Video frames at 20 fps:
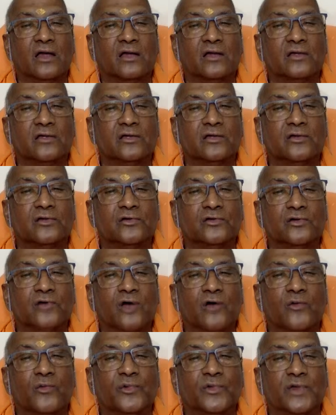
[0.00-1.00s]
you
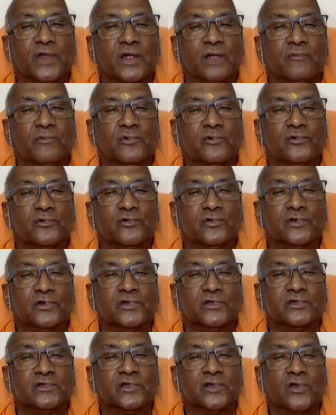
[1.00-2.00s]
have been able to, it
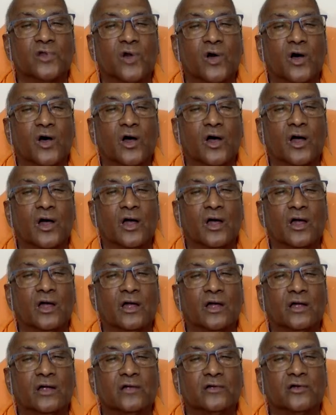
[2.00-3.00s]
is a law,
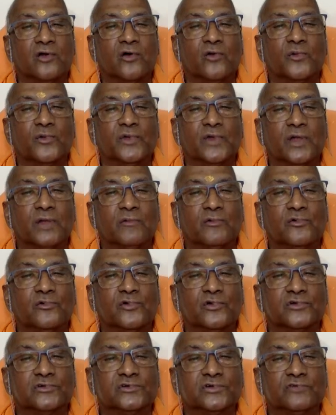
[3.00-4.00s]
you have been able
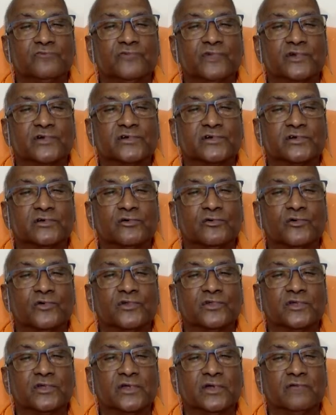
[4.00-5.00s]
to achieve victory over
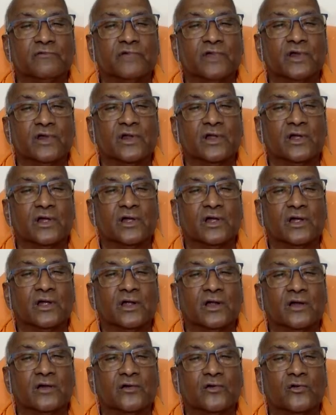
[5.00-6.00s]
the evil.
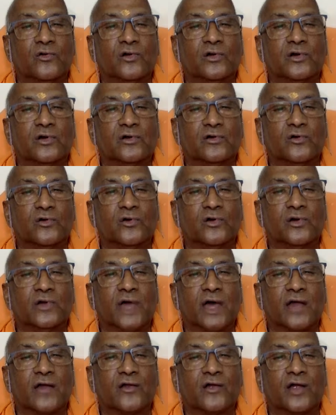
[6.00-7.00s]
Don't
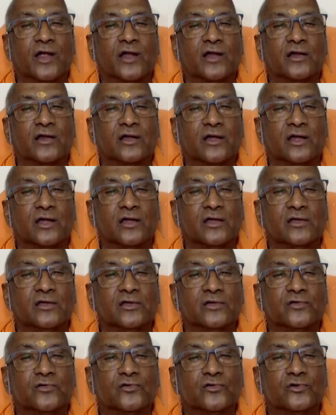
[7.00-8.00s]
arrogate
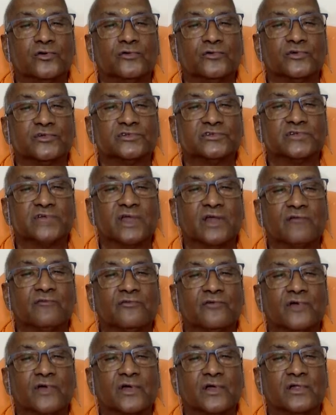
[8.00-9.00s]
to yourself
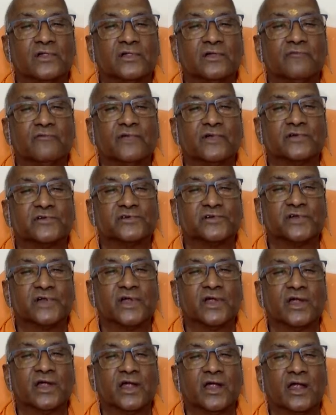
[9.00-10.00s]
the
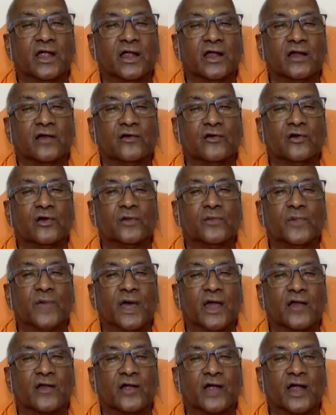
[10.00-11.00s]
victory. Don't be
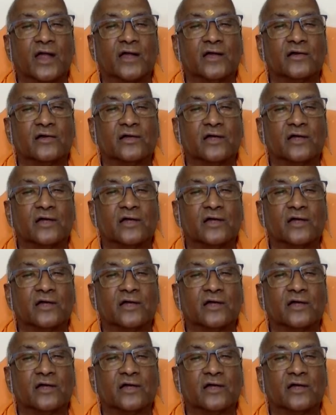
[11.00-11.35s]
arrogant.